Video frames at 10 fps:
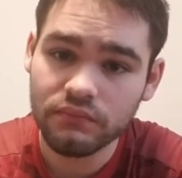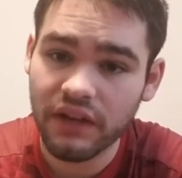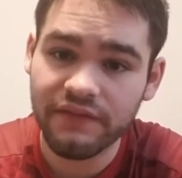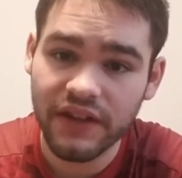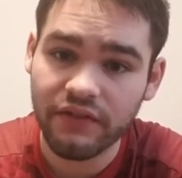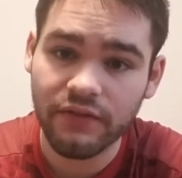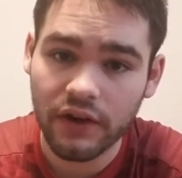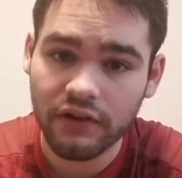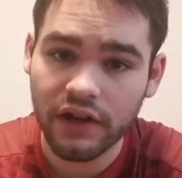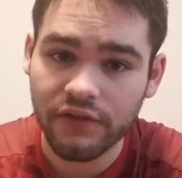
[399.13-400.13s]
my favorite
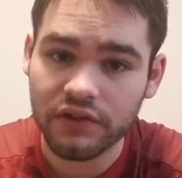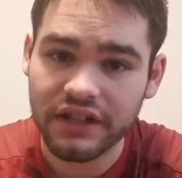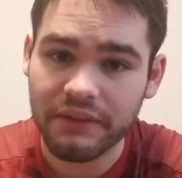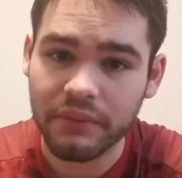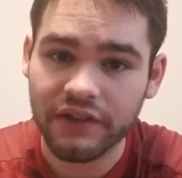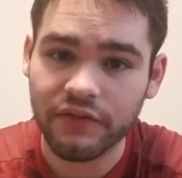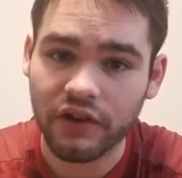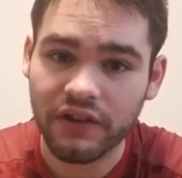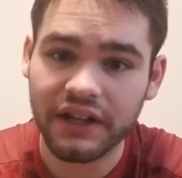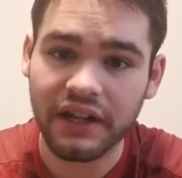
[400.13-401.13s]
Far Cry of all time by
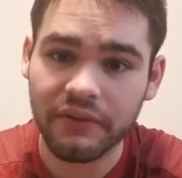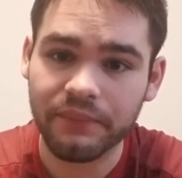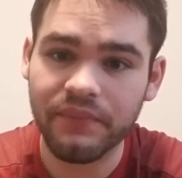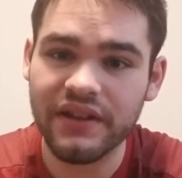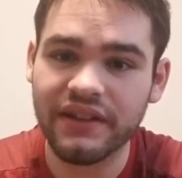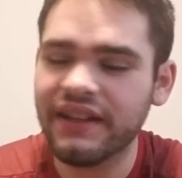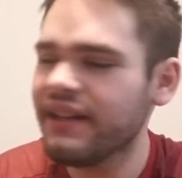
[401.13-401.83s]
far right now.